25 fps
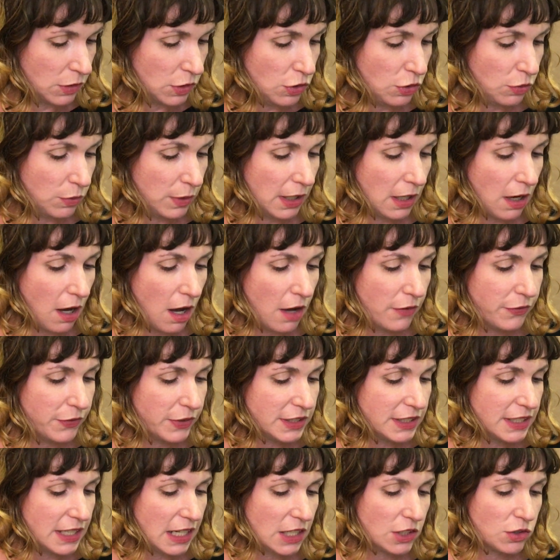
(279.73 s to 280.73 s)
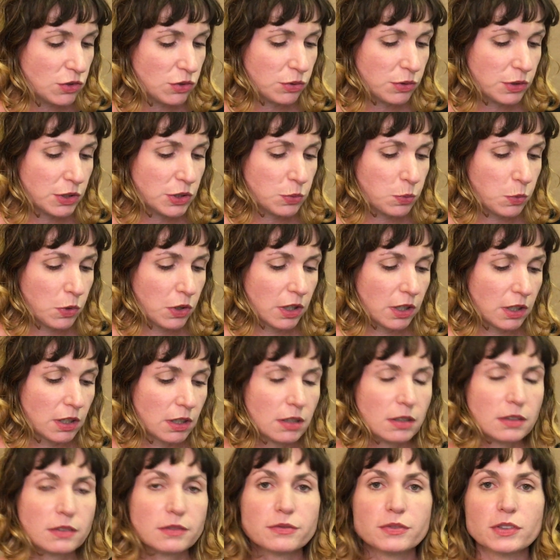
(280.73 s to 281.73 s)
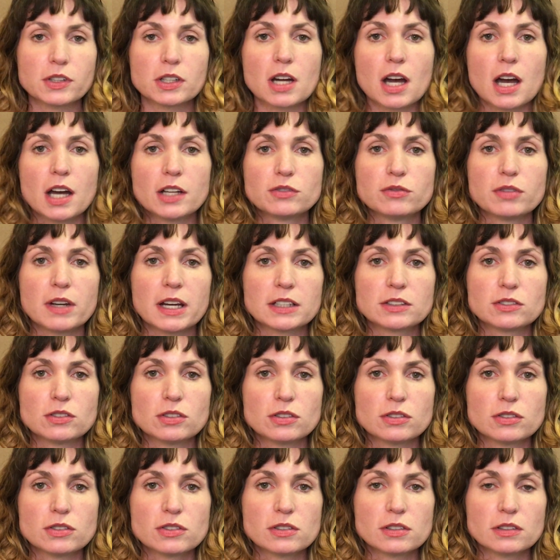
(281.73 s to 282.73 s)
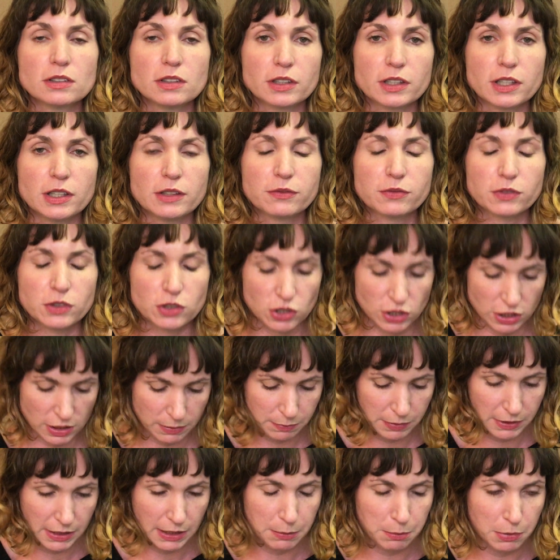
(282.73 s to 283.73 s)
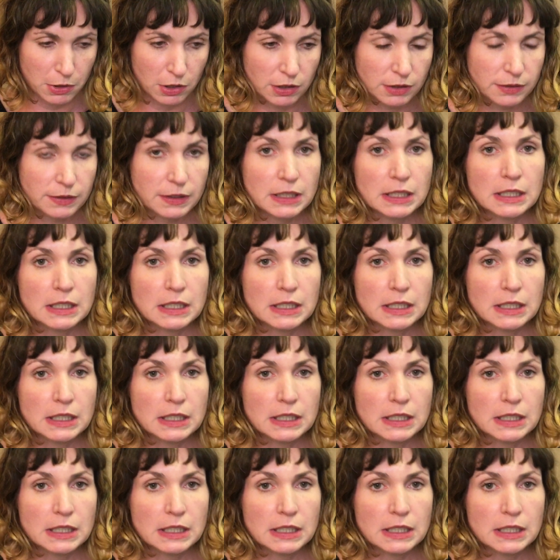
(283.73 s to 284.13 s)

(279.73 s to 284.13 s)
doing often dangerous work for contractors looking for cheap labor.